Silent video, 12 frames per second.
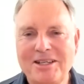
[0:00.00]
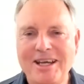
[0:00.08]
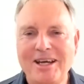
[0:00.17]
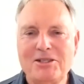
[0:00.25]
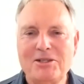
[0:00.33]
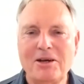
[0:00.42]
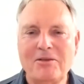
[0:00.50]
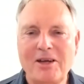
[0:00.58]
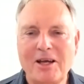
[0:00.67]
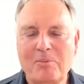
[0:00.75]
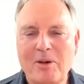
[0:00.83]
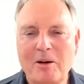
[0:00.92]
Yeah, sort
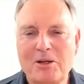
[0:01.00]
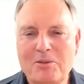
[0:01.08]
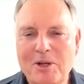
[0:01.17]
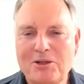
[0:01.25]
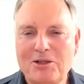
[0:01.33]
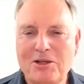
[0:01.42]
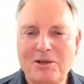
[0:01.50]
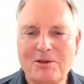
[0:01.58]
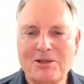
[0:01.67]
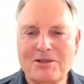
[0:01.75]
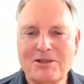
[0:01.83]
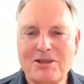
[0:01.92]
of probably
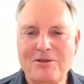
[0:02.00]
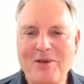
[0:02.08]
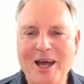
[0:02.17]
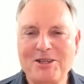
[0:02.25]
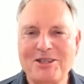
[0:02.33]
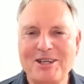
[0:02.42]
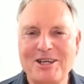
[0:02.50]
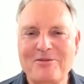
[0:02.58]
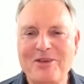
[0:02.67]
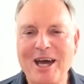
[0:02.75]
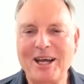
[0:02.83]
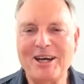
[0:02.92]
too passionate
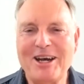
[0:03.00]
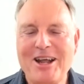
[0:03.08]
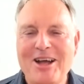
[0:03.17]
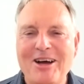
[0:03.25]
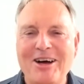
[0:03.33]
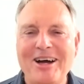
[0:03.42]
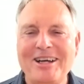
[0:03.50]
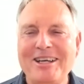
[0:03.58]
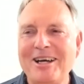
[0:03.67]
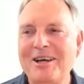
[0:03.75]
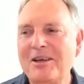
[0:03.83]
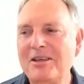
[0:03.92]
about it.
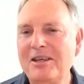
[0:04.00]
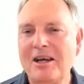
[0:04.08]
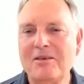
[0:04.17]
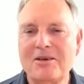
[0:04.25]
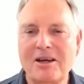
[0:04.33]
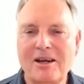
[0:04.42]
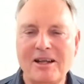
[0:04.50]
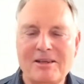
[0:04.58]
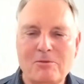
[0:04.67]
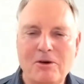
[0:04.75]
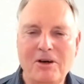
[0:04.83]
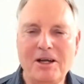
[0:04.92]
I've got a
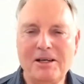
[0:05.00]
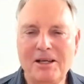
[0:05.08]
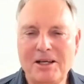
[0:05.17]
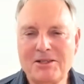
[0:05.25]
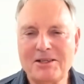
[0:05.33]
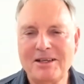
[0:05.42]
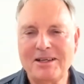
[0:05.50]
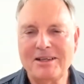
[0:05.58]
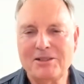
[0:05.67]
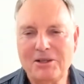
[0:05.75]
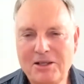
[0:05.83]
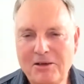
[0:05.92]
word list,
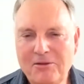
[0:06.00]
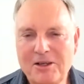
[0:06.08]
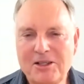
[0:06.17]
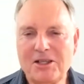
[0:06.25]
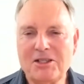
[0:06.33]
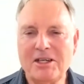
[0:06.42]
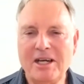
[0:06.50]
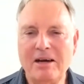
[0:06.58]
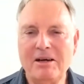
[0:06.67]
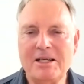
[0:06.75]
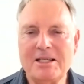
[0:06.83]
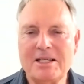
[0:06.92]
2 different
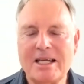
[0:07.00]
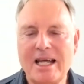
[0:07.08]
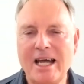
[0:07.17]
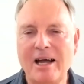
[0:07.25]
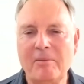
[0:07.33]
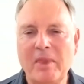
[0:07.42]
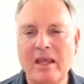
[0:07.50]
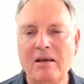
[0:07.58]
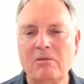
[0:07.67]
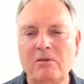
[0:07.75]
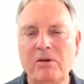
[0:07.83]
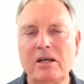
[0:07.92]
dictionaries.
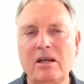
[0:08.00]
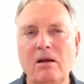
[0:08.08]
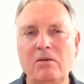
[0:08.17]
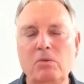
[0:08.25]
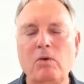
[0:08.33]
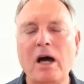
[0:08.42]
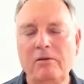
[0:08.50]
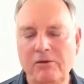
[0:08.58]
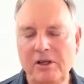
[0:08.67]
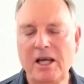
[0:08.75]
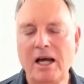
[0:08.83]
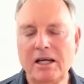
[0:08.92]
We've written one
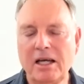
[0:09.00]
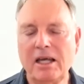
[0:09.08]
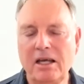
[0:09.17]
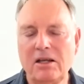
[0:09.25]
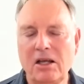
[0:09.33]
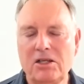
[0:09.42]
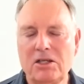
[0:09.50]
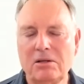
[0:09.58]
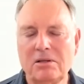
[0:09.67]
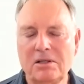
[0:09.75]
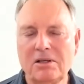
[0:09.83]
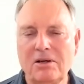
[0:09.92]
for younger
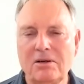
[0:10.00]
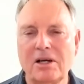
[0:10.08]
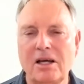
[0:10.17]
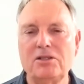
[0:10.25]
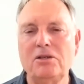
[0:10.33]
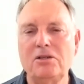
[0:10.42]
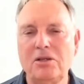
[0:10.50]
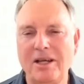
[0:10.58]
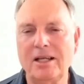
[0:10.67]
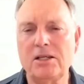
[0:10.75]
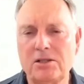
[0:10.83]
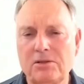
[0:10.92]
children called a Junior
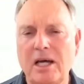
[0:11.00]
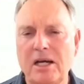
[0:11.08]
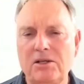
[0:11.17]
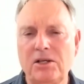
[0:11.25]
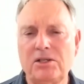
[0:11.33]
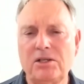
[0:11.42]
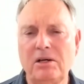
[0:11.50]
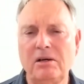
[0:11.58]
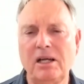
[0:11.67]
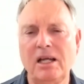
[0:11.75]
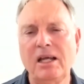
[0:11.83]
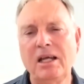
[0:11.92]
Illustrated
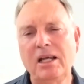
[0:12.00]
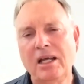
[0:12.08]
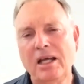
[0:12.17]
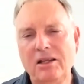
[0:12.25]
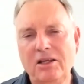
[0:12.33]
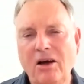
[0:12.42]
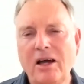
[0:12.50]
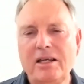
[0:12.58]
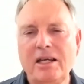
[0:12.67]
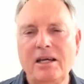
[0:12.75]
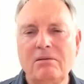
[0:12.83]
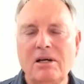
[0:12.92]
Dictionary. And the
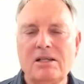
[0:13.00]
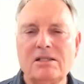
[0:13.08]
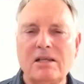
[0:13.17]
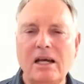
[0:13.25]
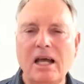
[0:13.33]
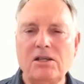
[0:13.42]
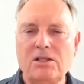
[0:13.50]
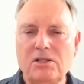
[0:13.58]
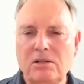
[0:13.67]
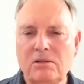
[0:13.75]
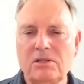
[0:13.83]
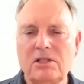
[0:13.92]
idea is that as
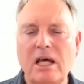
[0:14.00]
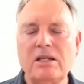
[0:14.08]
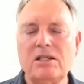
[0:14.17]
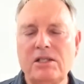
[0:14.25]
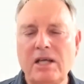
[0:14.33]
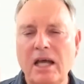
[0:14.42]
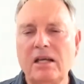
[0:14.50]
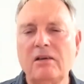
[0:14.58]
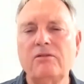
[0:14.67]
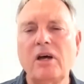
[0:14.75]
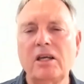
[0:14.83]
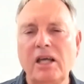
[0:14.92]
children's understanding
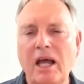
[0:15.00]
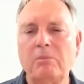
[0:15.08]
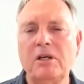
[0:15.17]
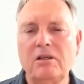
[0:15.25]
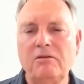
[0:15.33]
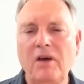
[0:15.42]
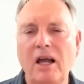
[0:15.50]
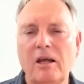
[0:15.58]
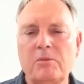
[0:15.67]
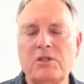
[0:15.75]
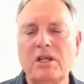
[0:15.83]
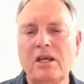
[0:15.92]
of vocabulary
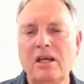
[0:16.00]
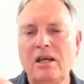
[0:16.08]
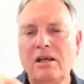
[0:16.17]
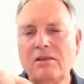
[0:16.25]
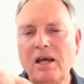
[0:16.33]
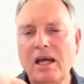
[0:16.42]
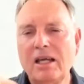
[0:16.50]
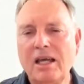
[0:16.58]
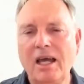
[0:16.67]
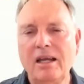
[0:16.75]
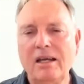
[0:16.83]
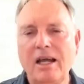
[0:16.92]
develops, they
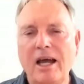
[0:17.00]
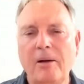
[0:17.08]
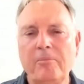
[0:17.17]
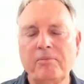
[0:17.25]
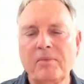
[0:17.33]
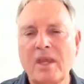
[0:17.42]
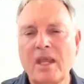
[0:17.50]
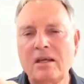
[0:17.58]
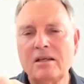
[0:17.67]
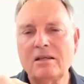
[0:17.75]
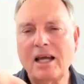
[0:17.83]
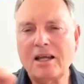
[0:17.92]
can
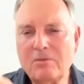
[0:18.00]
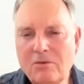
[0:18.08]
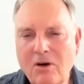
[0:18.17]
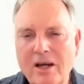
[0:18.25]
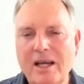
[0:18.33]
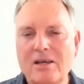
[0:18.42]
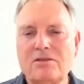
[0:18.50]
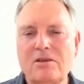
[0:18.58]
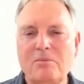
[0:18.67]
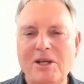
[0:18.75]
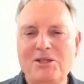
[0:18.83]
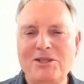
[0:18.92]
write extra
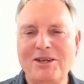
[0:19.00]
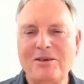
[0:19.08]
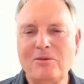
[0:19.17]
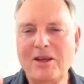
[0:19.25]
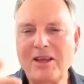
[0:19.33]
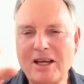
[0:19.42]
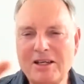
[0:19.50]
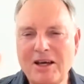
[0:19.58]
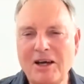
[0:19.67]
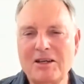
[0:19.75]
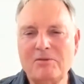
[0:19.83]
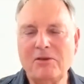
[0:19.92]
bits in where they
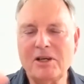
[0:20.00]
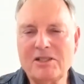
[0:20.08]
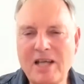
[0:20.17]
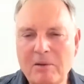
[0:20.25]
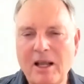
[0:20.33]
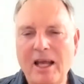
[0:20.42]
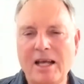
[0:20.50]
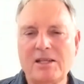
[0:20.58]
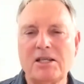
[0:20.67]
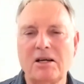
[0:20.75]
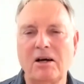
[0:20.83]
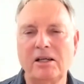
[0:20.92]
know that, for example,
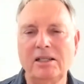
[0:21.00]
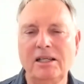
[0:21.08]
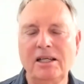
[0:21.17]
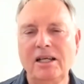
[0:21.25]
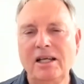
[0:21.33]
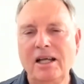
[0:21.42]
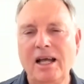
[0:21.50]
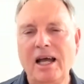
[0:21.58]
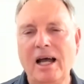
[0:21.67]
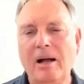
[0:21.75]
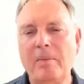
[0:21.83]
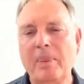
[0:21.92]
hexagon.
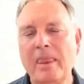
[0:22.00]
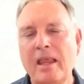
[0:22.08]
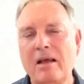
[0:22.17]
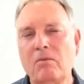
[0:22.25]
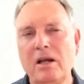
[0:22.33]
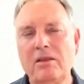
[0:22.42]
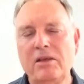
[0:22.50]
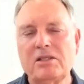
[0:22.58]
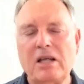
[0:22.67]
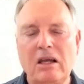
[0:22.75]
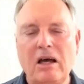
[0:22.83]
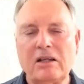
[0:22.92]
One of the
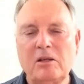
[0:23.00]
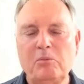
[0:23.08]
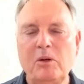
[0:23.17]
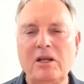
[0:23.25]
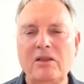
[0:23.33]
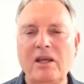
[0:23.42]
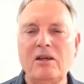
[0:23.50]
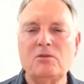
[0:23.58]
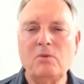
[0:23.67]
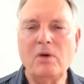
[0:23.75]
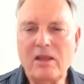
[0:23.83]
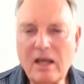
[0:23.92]
things I like them to put in there
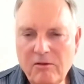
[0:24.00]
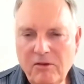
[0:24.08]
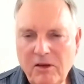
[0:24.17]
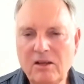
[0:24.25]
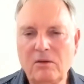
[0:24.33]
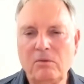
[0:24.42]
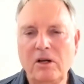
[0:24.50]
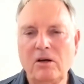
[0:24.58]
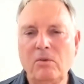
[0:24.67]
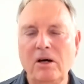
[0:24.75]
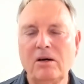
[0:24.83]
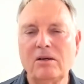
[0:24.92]
is where they fit in the real
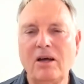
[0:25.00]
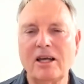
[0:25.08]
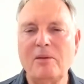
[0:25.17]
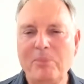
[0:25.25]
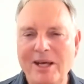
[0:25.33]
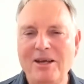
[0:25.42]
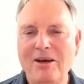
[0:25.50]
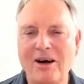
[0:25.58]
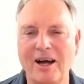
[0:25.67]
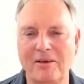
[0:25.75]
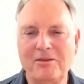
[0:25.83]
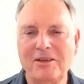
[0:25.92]
world, like a
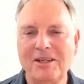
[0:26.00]
beehive.